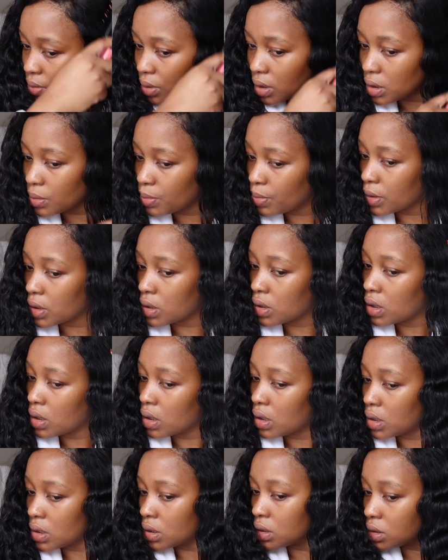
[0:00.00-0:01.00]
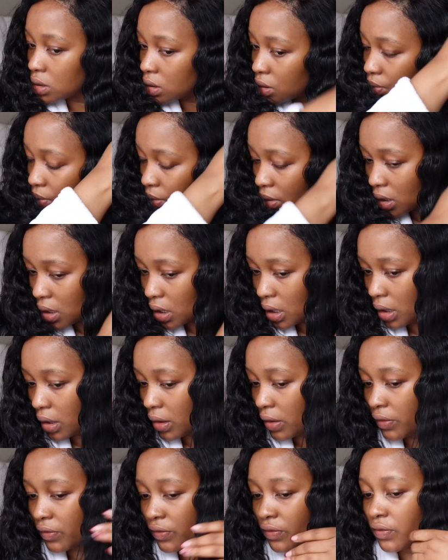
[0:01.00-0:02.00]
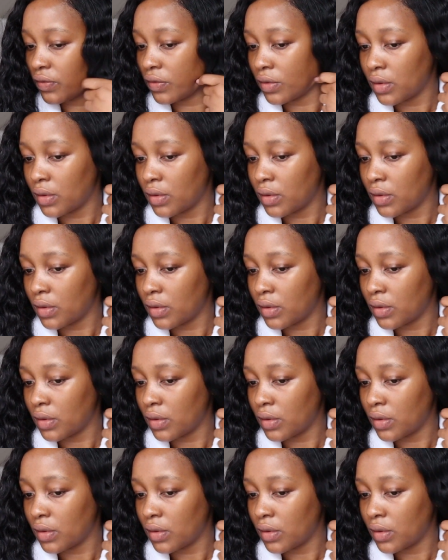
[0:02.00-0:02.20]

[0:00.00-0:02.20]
week because we have,